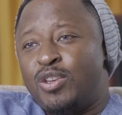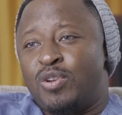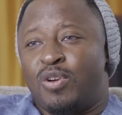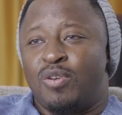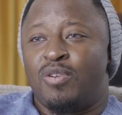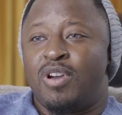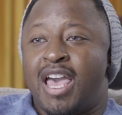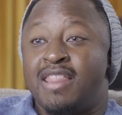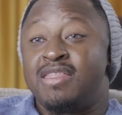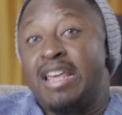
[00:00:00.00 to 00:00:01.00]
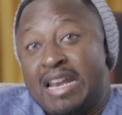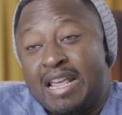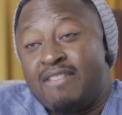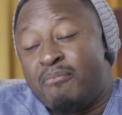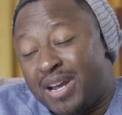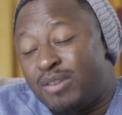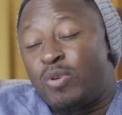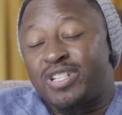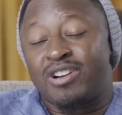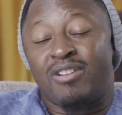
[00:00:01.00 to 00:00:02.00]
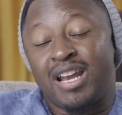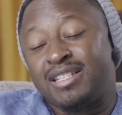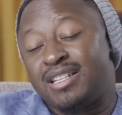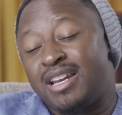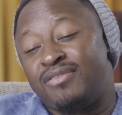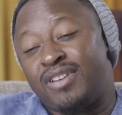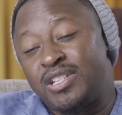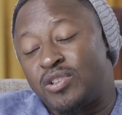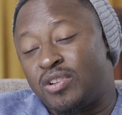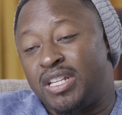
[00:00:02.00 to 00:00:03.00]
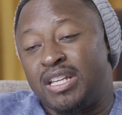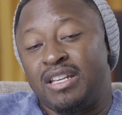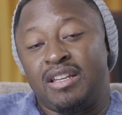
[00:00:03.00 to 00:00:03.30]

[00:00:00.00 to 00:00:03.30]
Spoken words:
you know. And then, but what's crazy that eventually